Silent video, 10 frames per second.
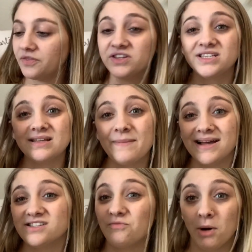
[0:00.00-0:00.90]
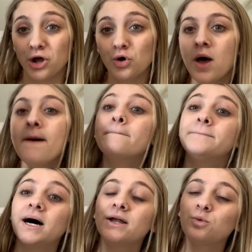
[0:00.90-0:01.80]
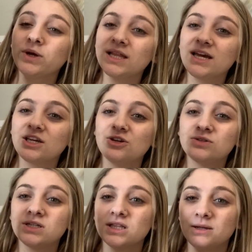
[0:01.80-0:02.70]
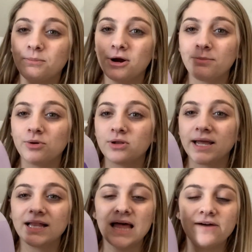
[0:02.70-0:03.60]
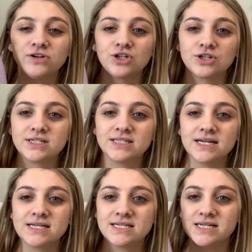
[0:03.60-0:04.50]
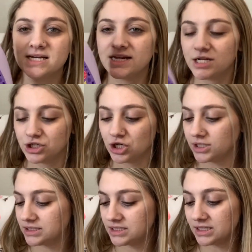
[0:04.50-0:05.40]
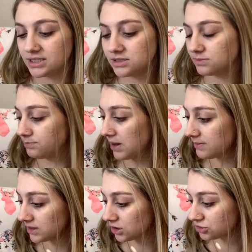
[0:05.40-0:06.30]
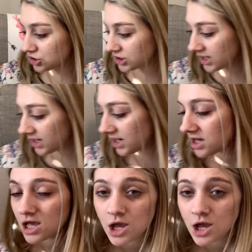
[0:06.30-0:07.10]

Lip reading: This is a massive bottle, but we like using the purple like lavender scented Johnson's baby lotion.